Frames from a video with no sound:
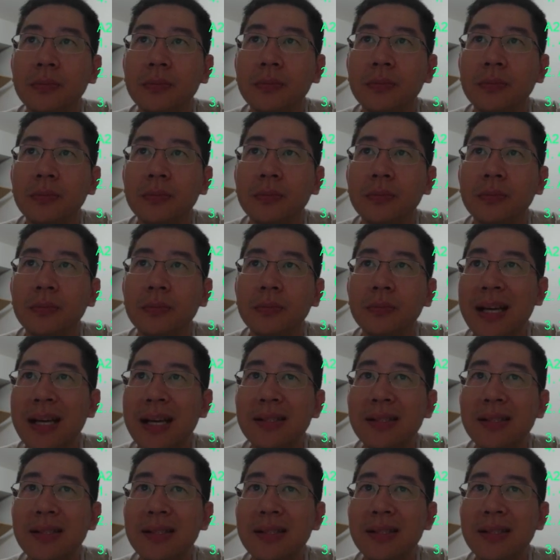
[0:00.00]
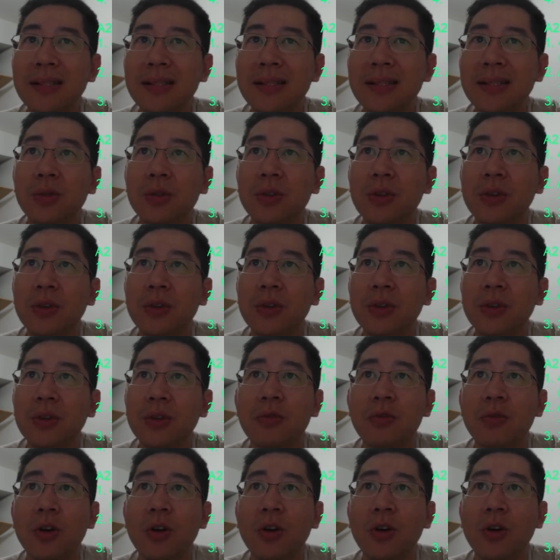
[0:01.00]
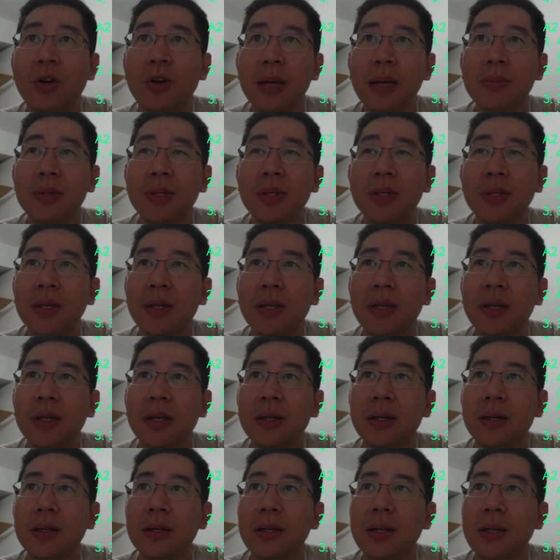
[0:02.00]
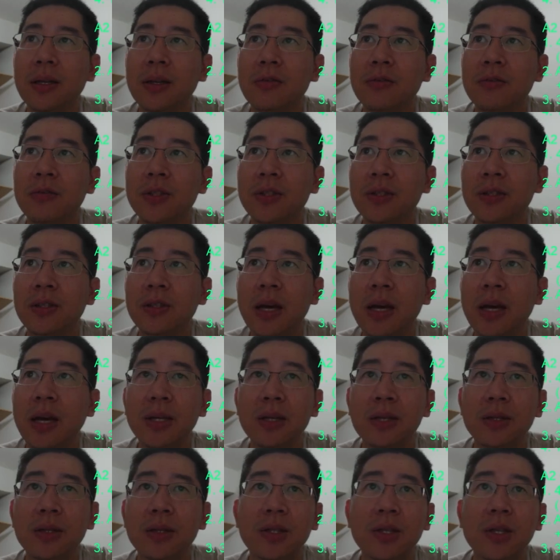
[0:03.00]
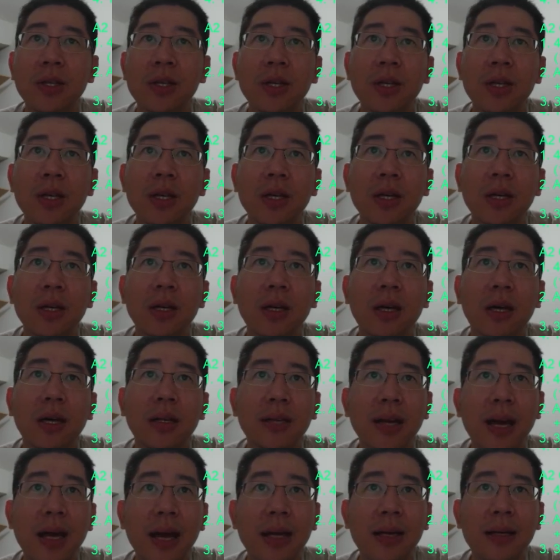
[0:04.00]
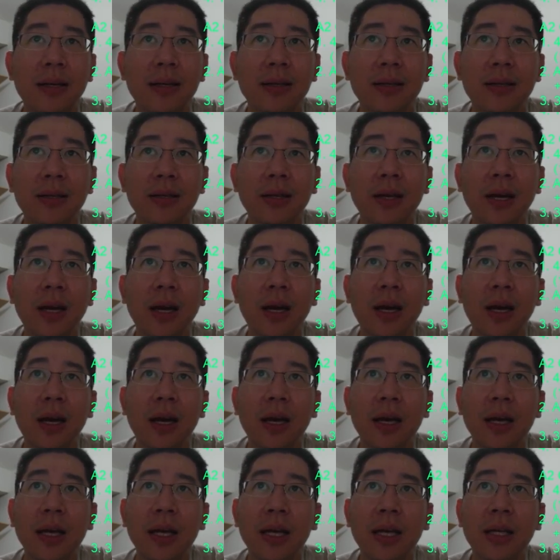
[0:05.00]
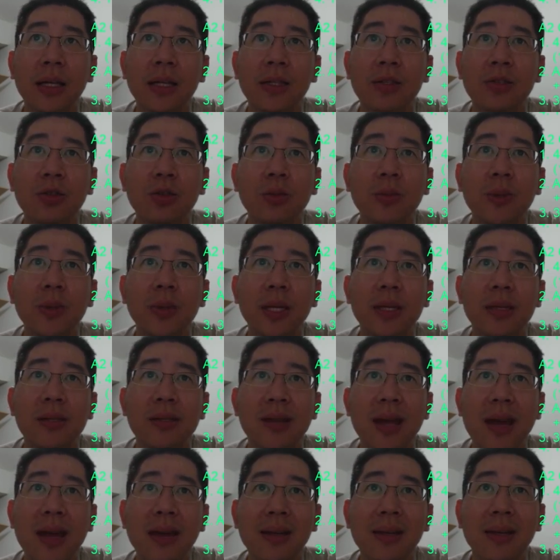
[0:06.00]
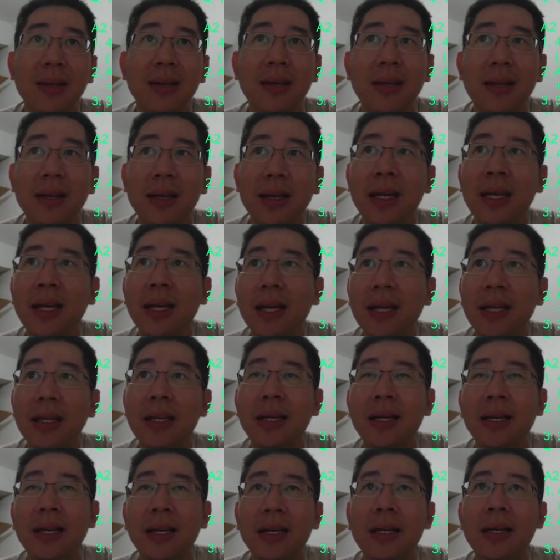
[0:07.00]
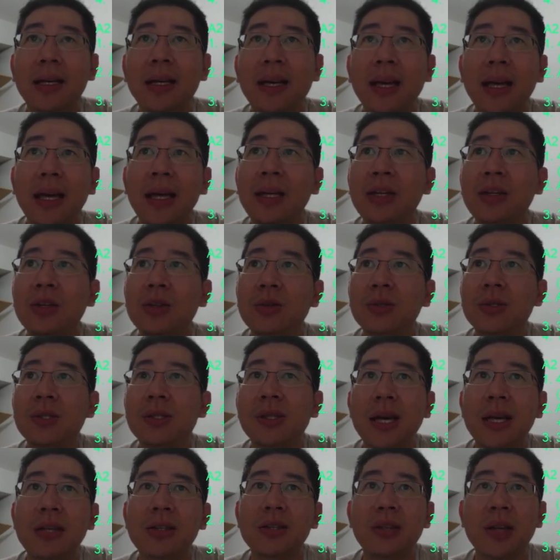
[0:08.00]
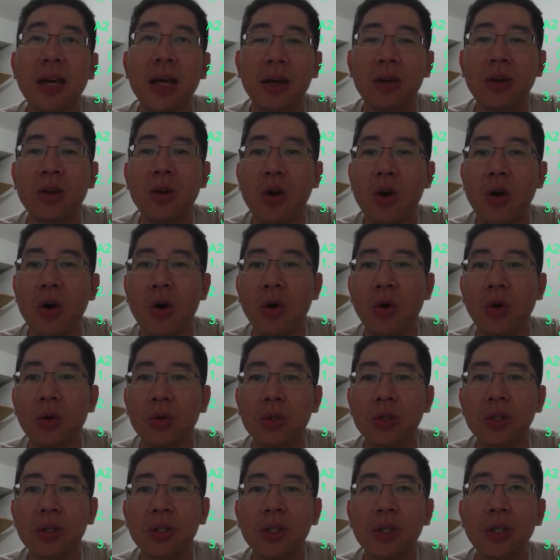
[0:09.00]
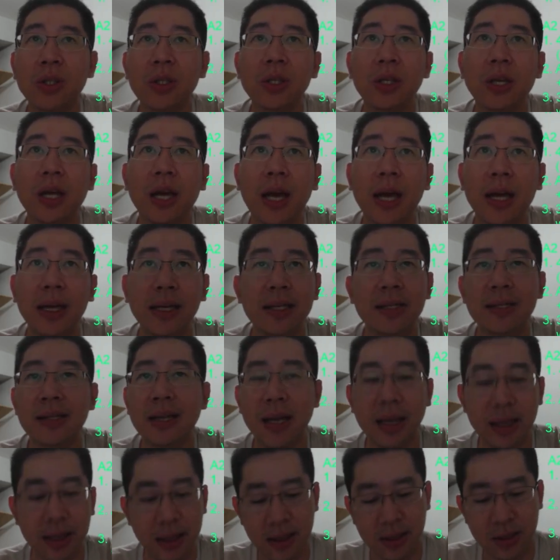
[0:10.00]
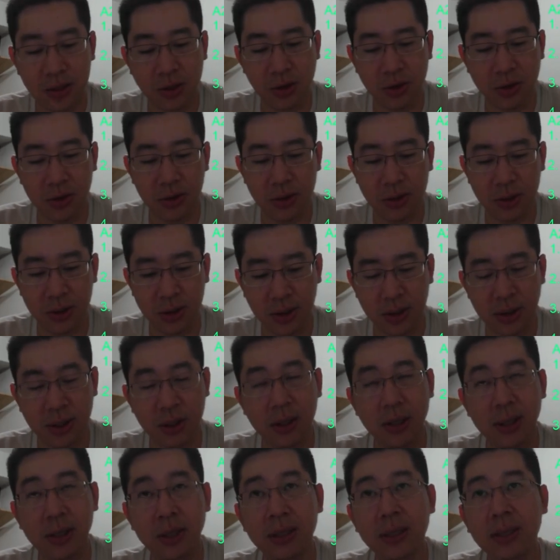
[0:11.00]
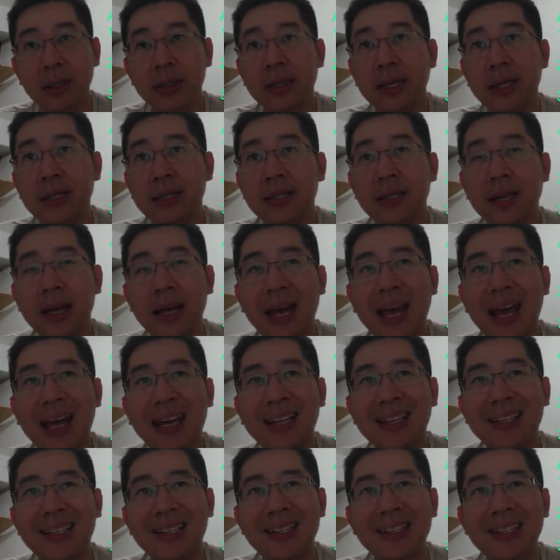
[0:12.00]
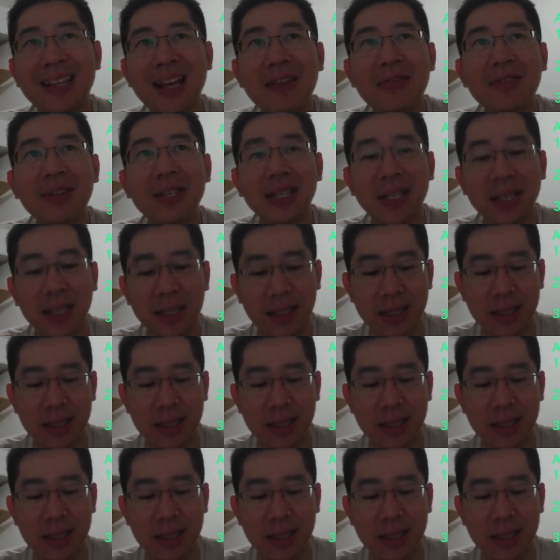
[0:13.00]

has access to the 4 times physical damage attack. In 2B it's 10 hit. In A2 is dash attack called, and it's called dash attack, and it's 7 hit.